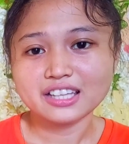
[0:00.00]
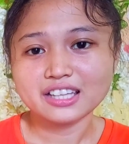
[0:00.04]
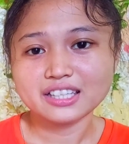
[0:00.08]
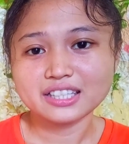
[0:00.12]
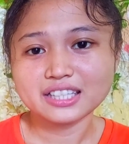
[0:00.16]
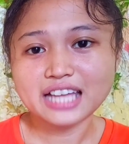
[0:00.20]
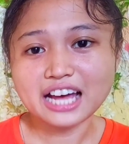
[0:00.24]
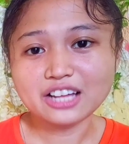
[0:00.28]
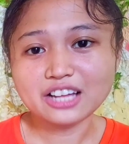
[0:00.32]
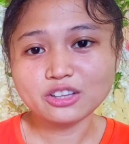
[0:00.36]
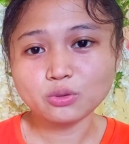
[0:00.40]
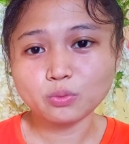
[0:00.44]

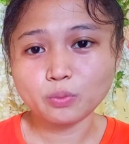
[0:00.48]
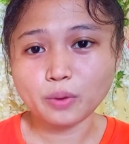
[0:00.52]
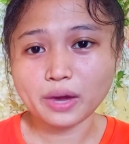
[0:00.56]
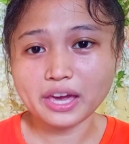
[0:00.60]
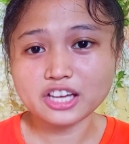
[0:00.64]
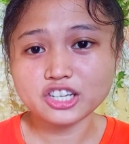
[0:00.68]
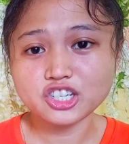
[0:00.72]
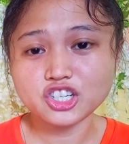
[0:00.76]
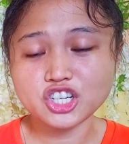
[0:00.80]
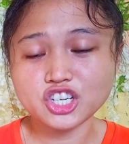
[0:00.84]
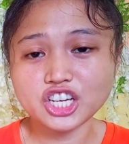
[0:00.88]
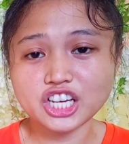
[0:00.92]
That
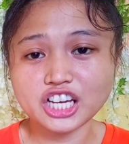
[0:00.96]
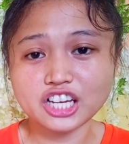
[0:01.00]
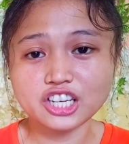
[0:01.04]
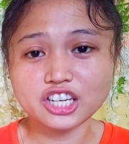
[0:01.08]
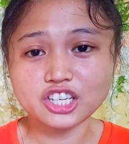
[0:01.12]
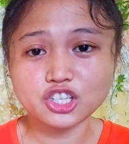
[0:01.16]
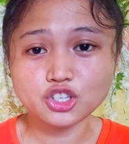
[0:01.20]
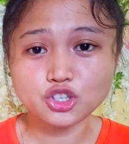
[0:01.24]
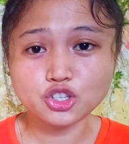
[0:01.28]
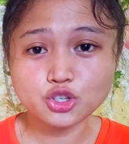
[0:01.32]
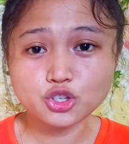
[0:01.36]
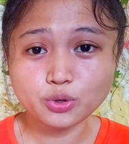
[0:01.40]
way, she
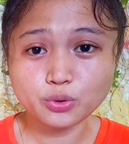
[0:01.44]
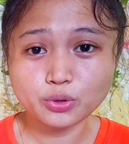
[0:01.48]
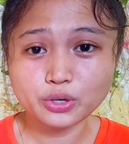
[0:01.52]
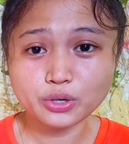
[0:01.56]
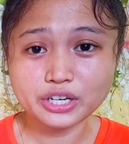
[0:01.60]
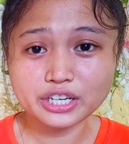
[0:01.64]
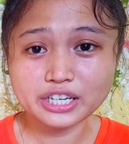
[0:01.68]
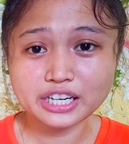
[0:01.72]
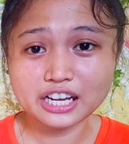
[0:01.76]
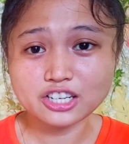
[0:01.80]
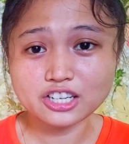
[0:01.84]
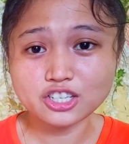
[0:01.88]
can
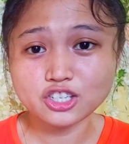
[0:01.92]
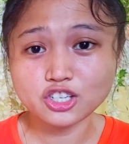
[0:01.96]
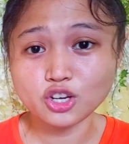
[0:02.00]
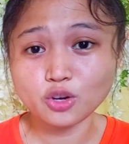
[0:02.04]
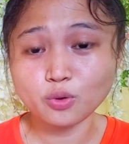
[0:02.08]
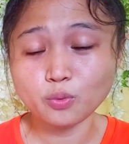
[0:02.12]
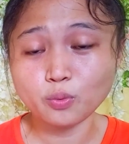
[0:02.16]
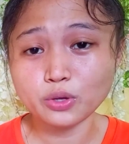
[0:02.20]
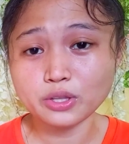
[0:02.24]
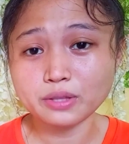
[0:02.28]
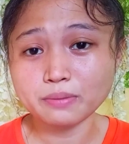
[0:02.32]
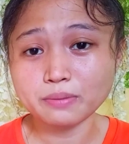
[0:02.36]
ensure that
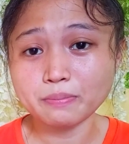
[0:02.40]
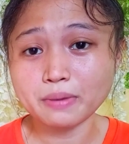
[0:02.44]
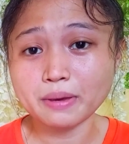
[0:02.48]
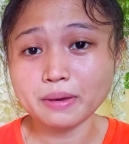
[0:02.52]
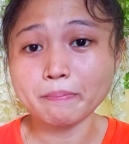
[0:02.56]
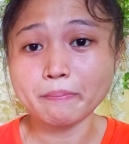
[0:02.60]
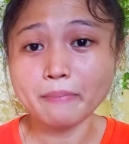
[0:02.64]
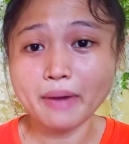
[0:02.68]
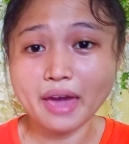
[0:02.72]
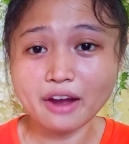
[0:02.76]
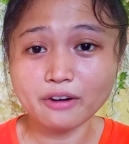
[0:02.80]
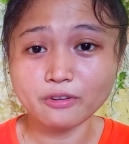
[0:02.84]
she would be
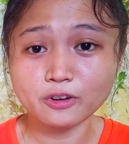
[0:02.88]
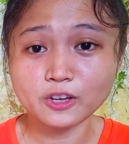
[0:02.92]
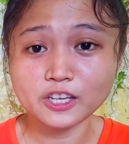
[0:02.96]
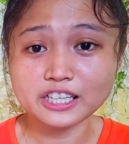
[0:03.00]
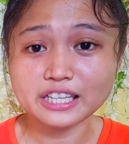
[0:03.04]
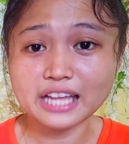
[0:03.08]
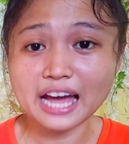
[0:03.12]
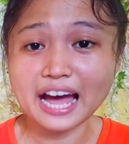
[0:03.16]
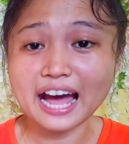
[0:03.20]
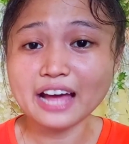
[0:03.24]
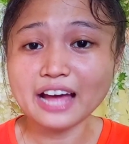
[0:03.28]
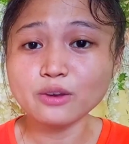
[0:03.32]

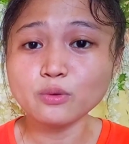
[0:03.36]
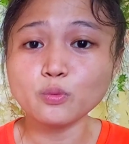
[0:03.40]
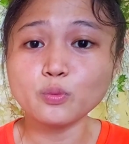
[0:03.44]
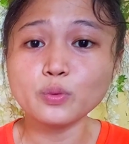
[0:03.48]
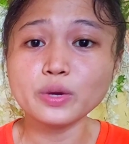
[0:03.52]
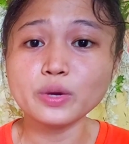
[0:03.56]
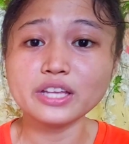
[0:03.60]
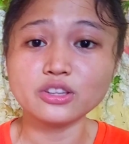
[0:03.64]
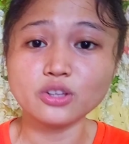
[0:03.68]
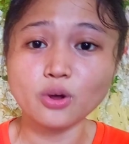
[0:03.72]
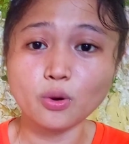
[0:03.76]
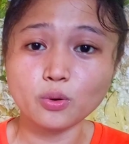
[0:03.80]
married and
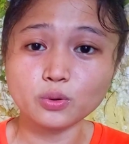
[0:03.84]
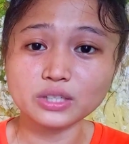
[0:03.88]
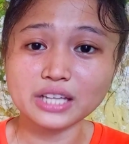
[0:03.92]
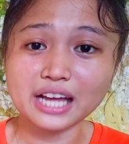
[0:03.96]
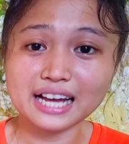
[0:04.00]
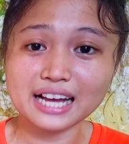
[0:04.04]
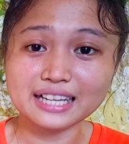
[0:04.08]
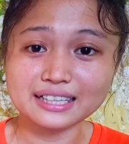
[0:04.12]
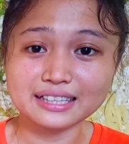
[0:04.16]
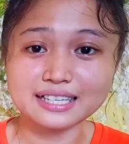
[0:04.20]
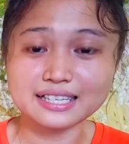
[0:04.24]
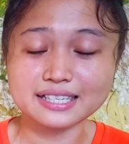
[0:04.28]
widowed
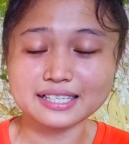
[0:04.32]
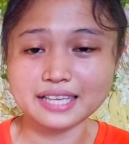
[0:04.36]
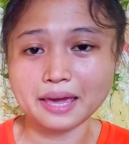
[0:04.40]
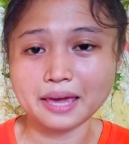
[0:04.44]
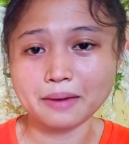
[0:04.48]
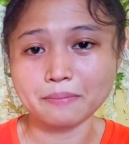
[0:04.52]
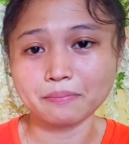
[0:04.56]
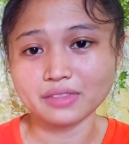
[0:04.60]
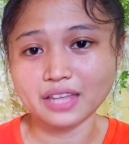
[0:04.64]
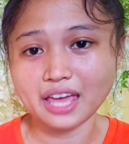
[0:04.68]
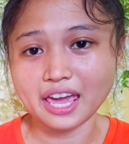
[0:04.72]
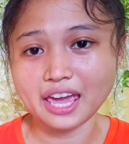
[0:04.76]
at the
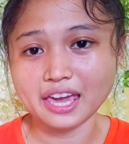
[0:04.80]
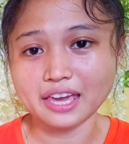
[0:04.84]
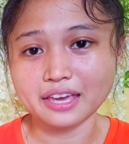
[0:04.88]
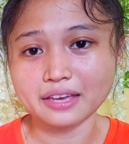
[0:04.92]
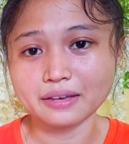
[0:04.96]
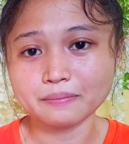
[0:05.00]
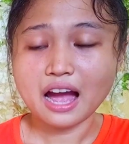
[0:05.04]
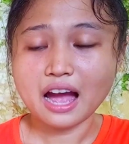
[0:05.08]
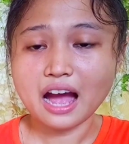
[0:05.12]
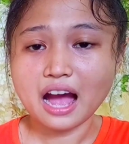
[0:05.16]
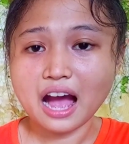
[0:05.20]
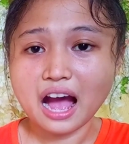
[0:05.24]
same
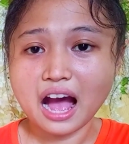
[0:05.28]
day.